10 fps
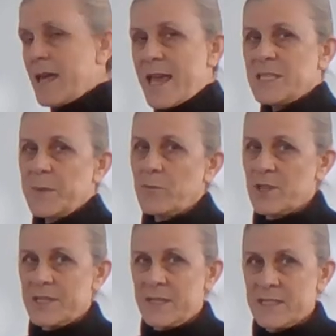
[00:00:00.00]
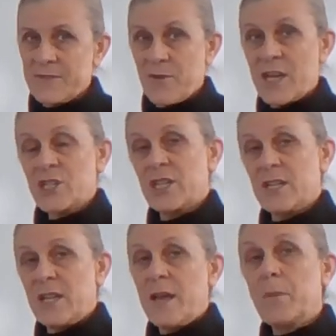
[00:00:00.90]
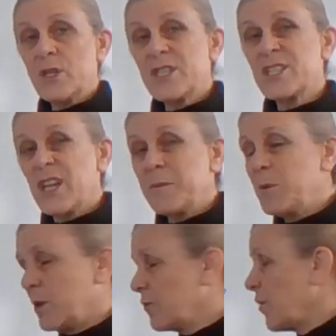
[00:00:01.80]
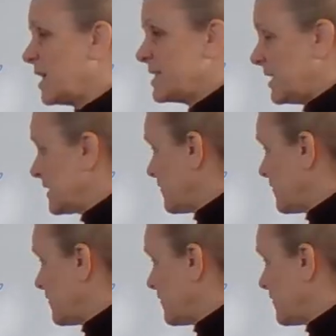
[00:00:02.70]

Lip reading: has been written as a fraction. And most of the time you want to write it as